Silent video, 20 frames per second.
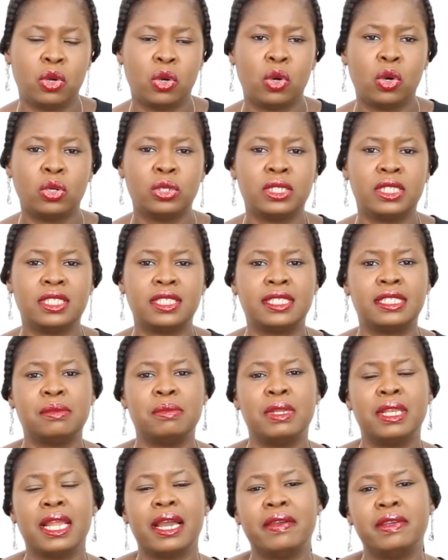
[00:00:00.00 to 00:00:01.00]
or the
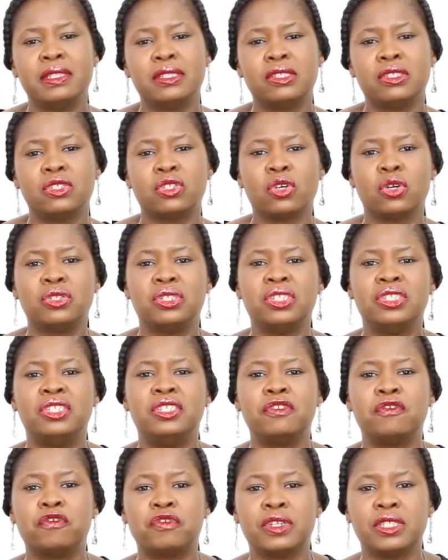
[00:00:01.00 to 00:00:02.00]
similarities or the
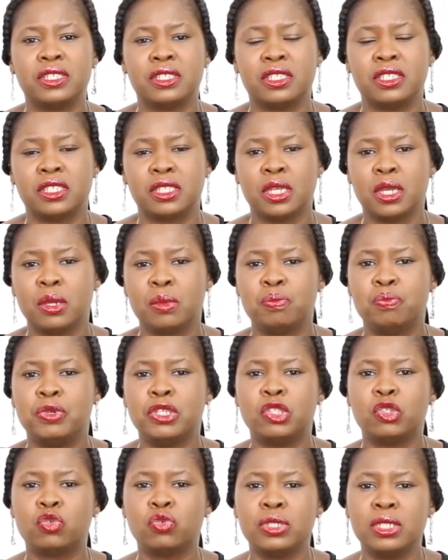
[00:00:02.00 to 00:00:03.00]
differences
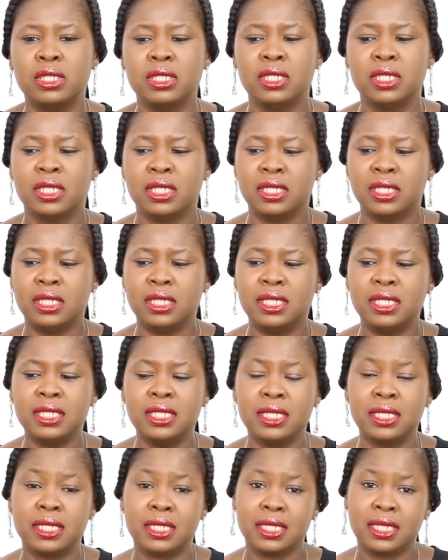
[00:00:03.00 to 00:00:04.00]
between
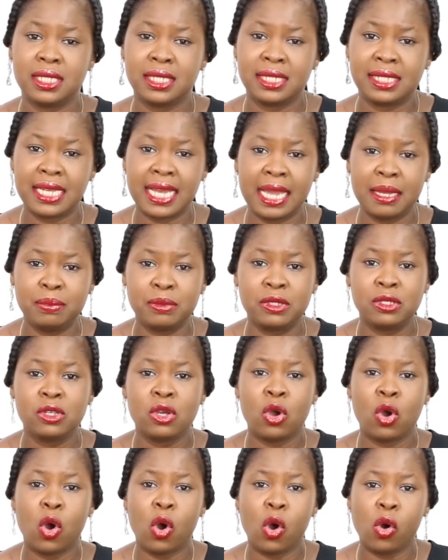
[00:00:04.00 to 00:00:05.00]
these types
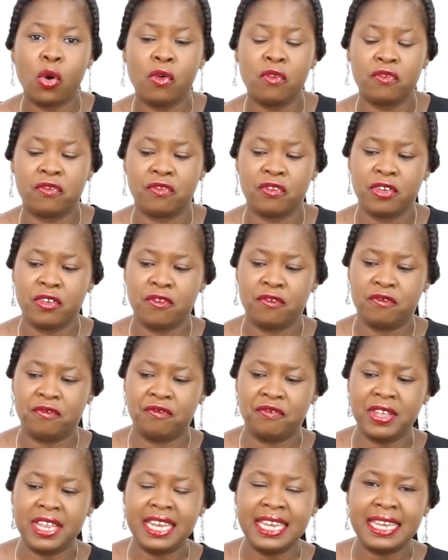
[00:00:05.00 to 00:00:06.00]
of
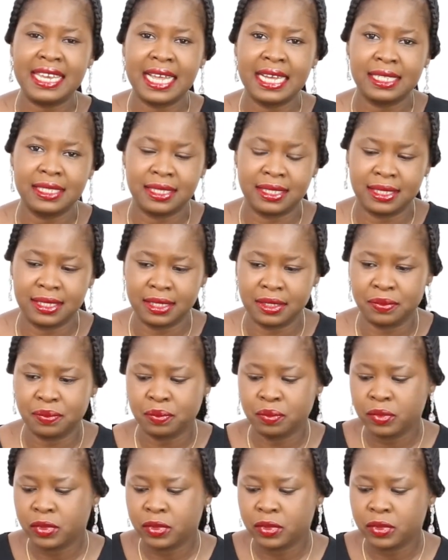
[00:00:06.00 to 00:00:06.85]
financing.